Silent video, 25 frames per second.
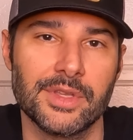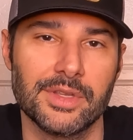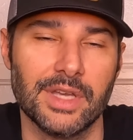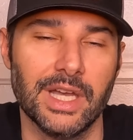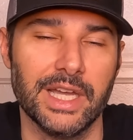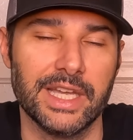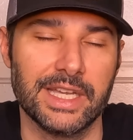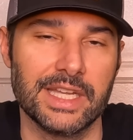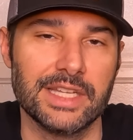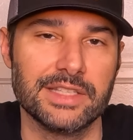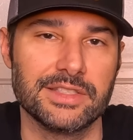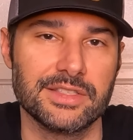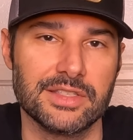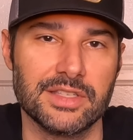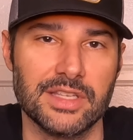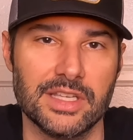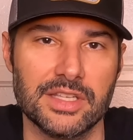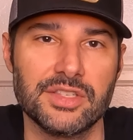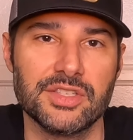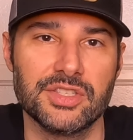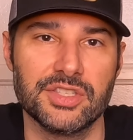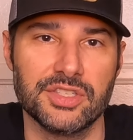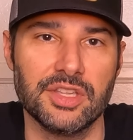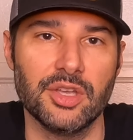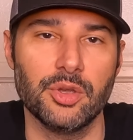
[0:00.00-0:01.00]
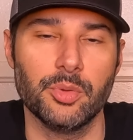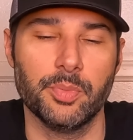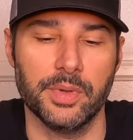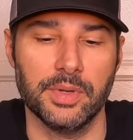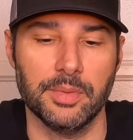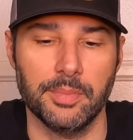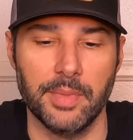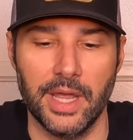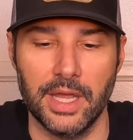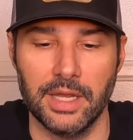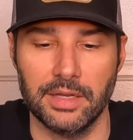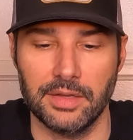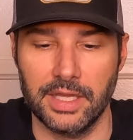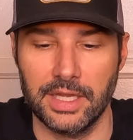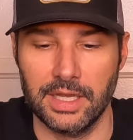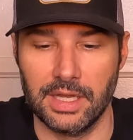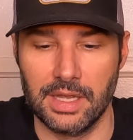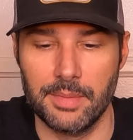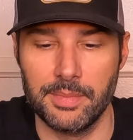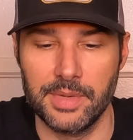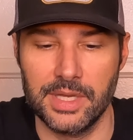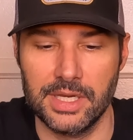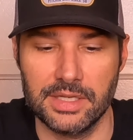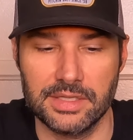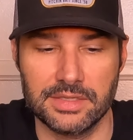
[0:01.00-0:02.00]
Like, it's stupid, man. Like,
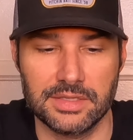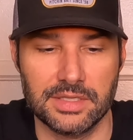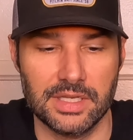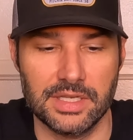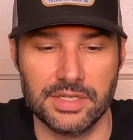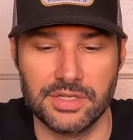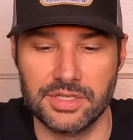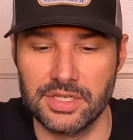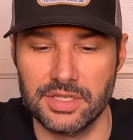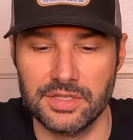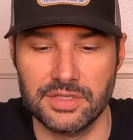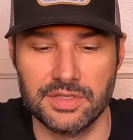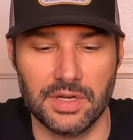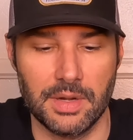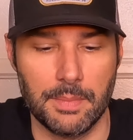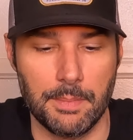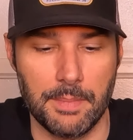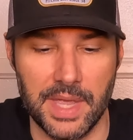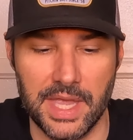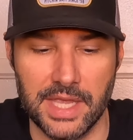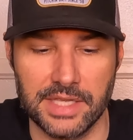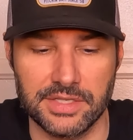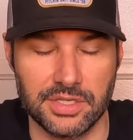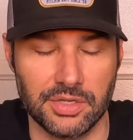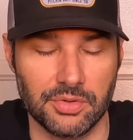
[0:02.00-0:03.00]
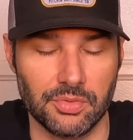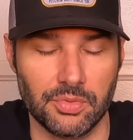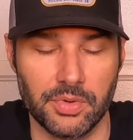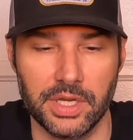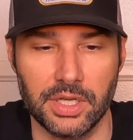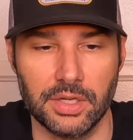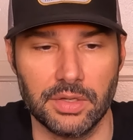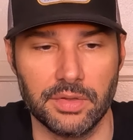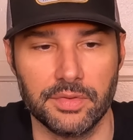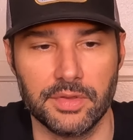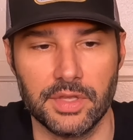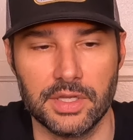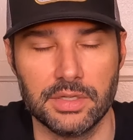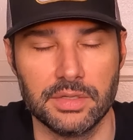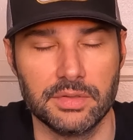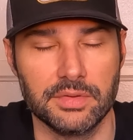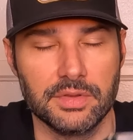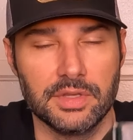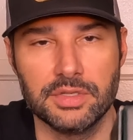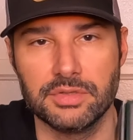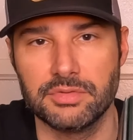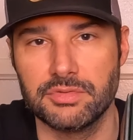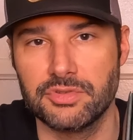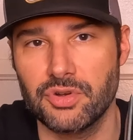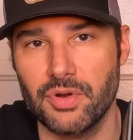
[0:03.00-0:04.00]
I mean, it's just an amazing reel.
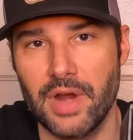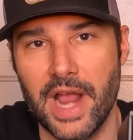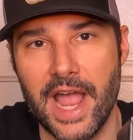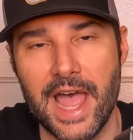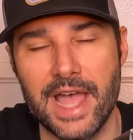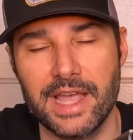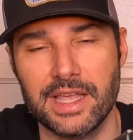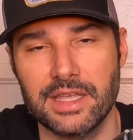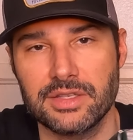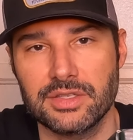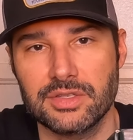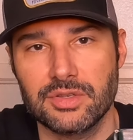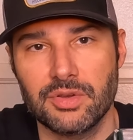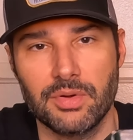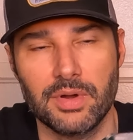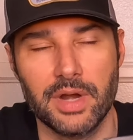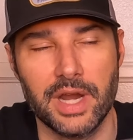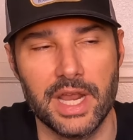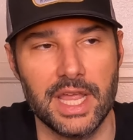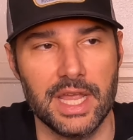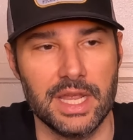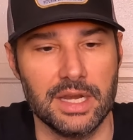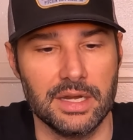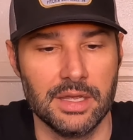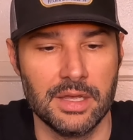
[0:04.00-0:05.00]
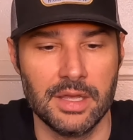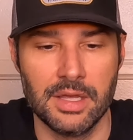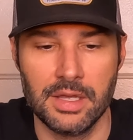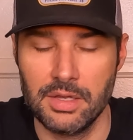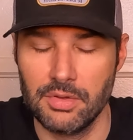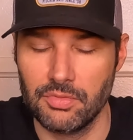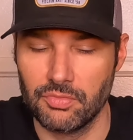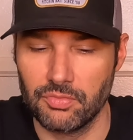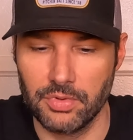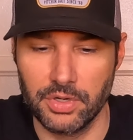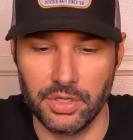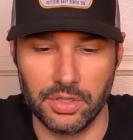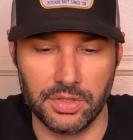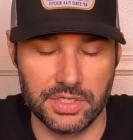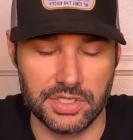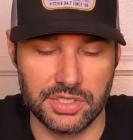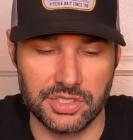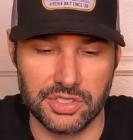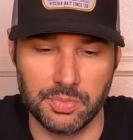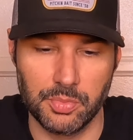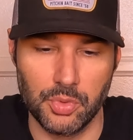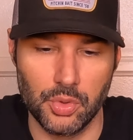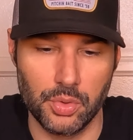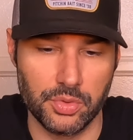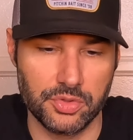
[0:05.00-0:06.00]
The drag is great, really
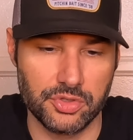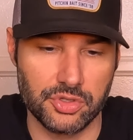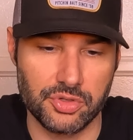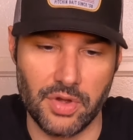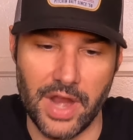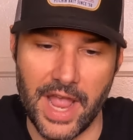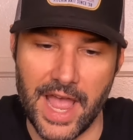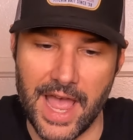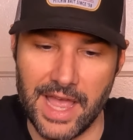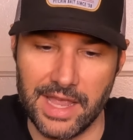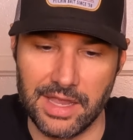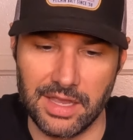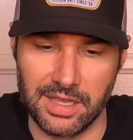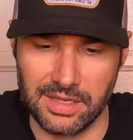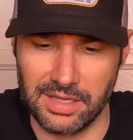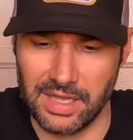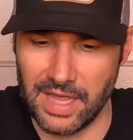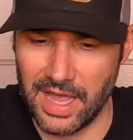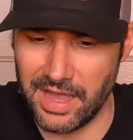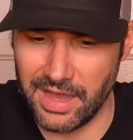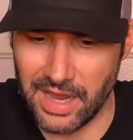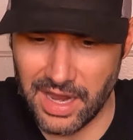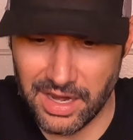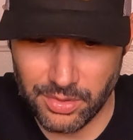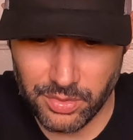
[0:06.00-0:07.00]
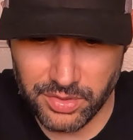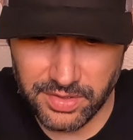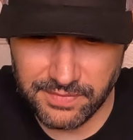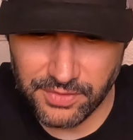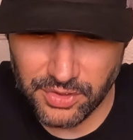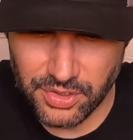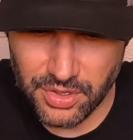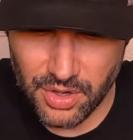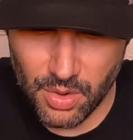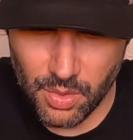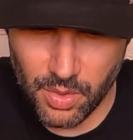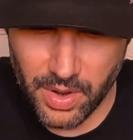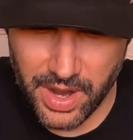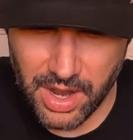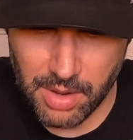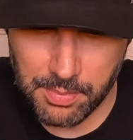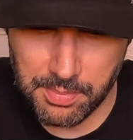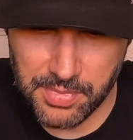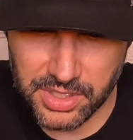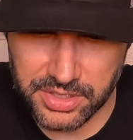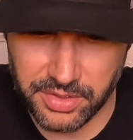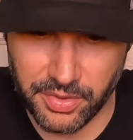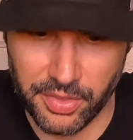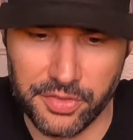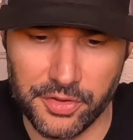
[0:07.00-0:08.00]
smooth drag. I don't even know how
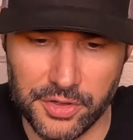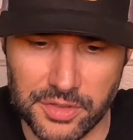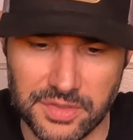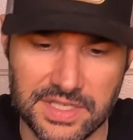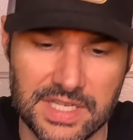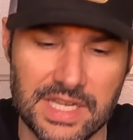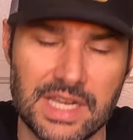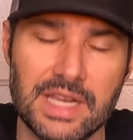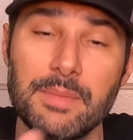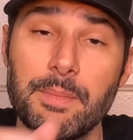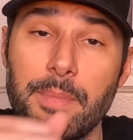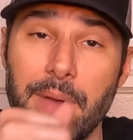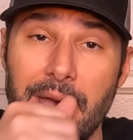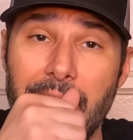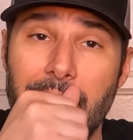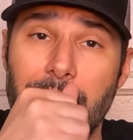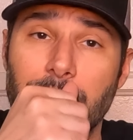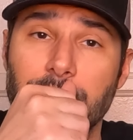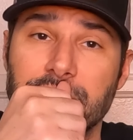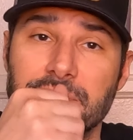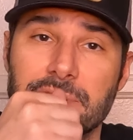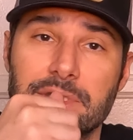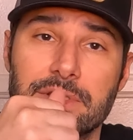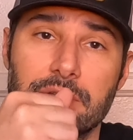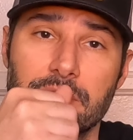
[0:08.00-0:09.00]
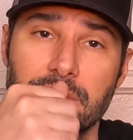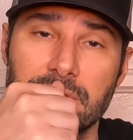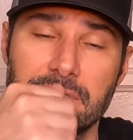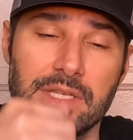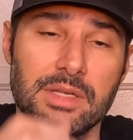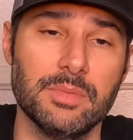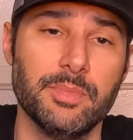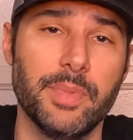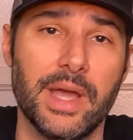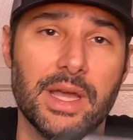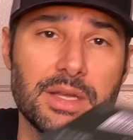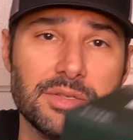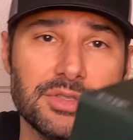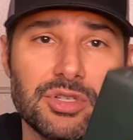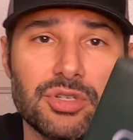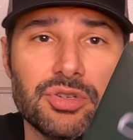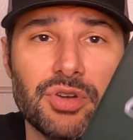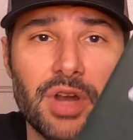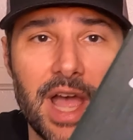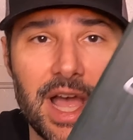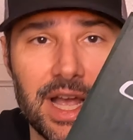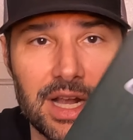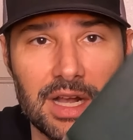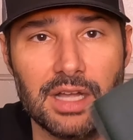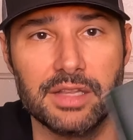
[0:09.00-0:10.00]
much, 13 pounds of
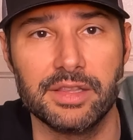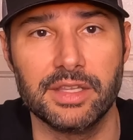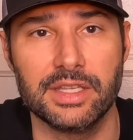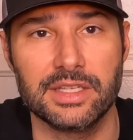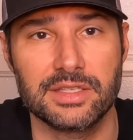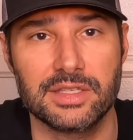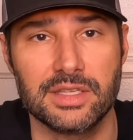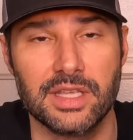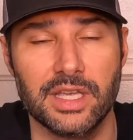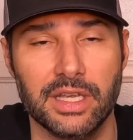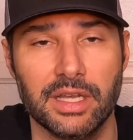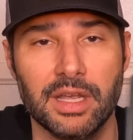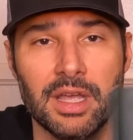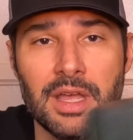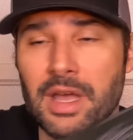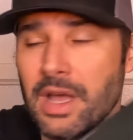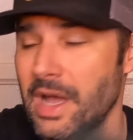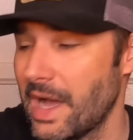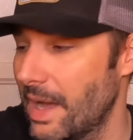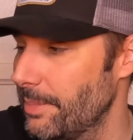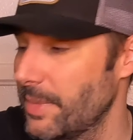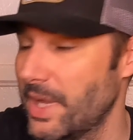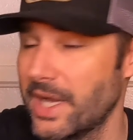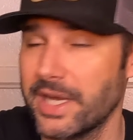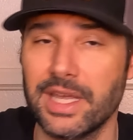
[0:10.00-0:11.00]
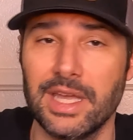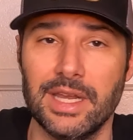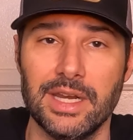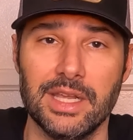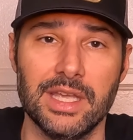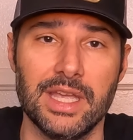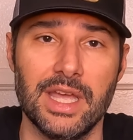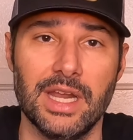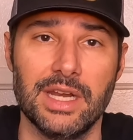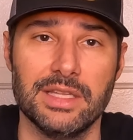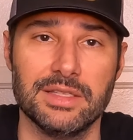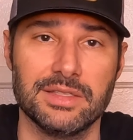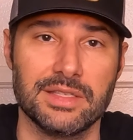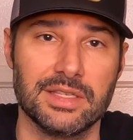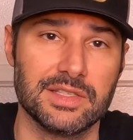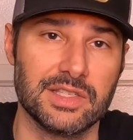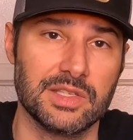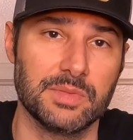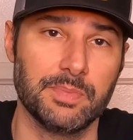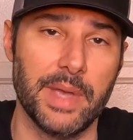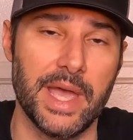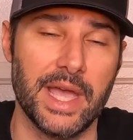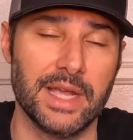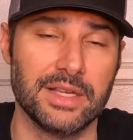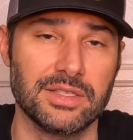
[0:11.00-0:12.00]
drag on this thing. I'm not gonna get into
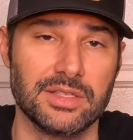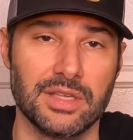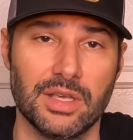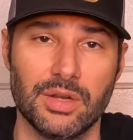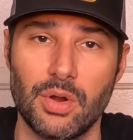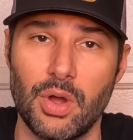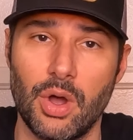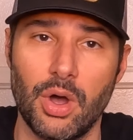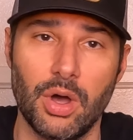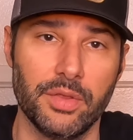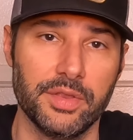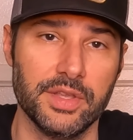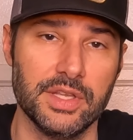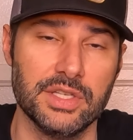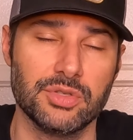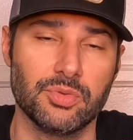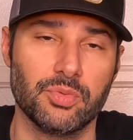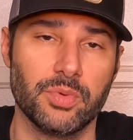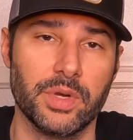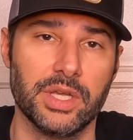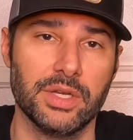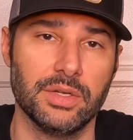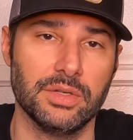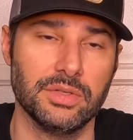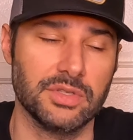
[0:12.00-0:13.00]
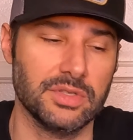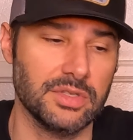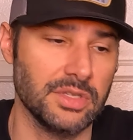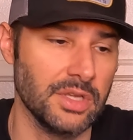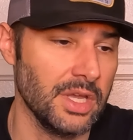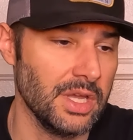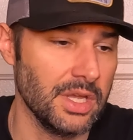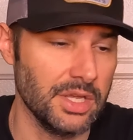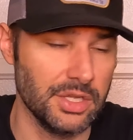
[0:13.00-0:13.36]
specs on all these reels.